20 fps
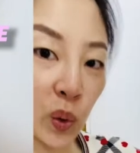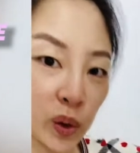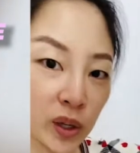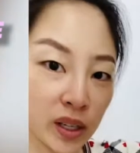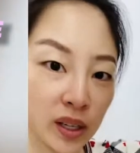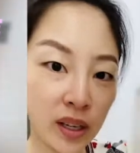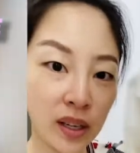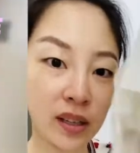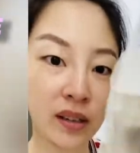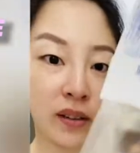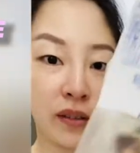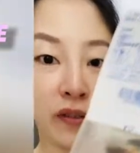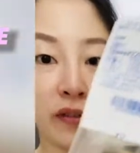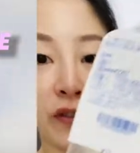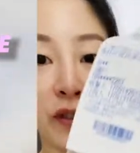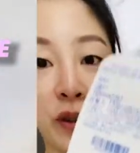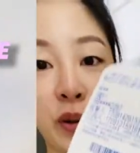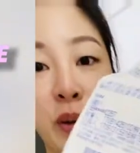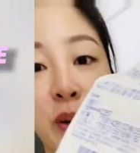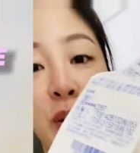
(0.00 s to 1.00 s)
ordered
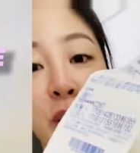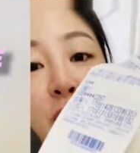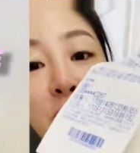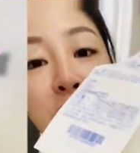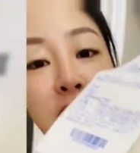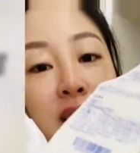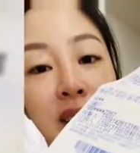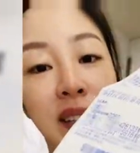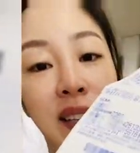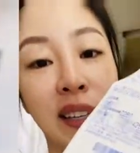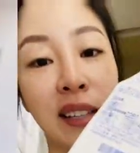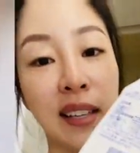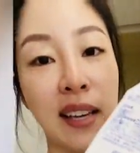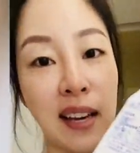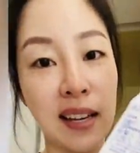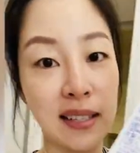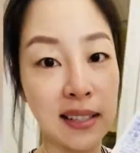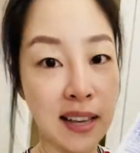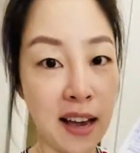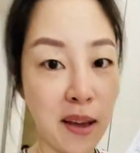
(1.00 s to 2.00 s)
food, and
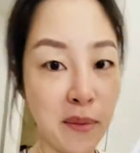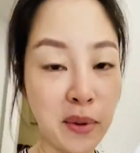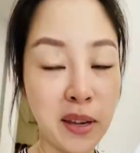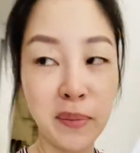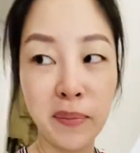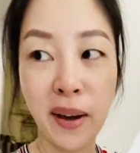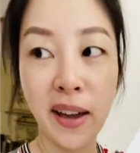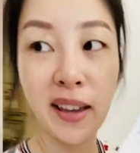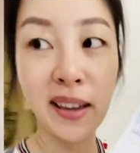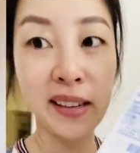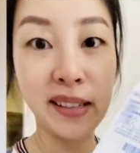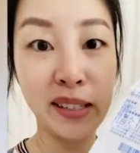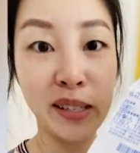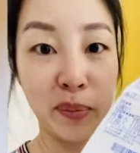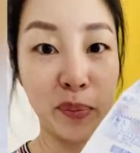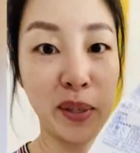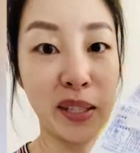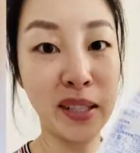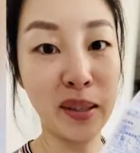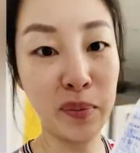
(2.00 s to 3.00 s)
yes, I'm in my
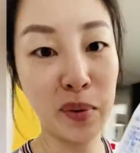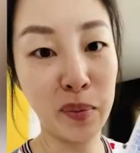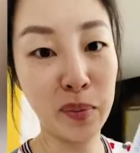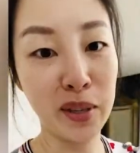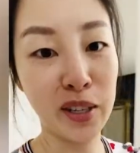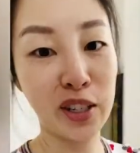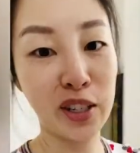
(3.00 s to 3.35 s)
intimissimi P